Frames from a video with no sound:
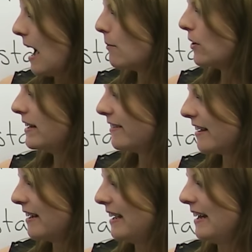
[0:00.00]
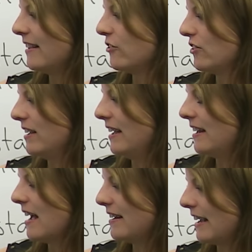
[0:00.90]
I'm going to study English
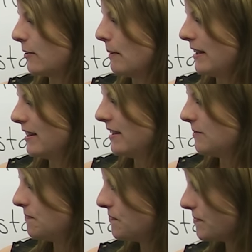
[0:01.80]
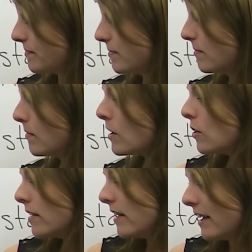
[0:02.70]
next month.
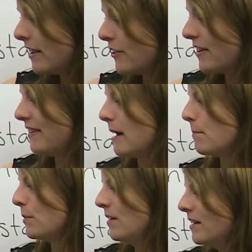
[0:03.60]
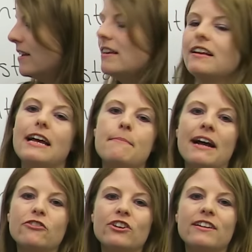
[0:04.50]
Another example,
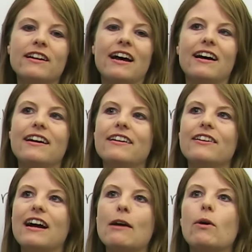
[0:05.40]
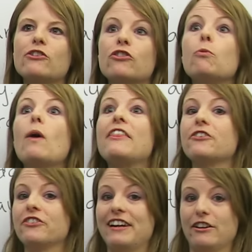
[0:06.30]
imagine I watch the
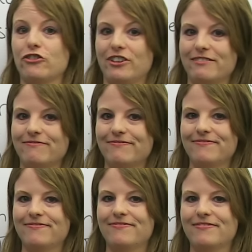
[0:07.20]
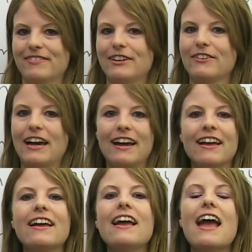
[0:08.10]
weather station,
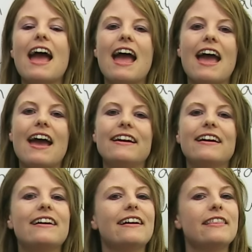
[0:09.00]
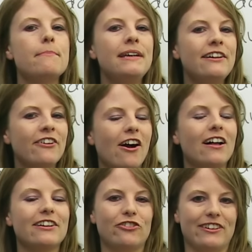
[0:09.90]
okay? And the
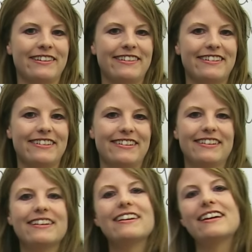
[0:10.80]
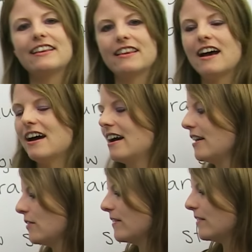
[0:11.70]
meteorologist
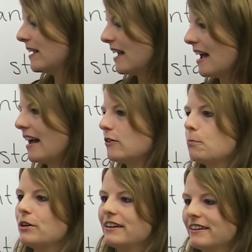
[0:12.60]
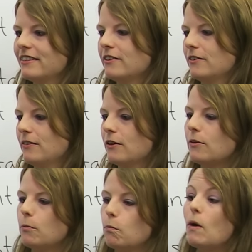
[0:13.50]
has predicted
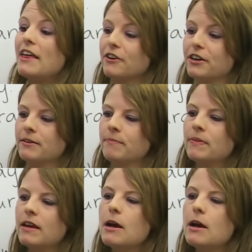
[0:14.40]
the weather.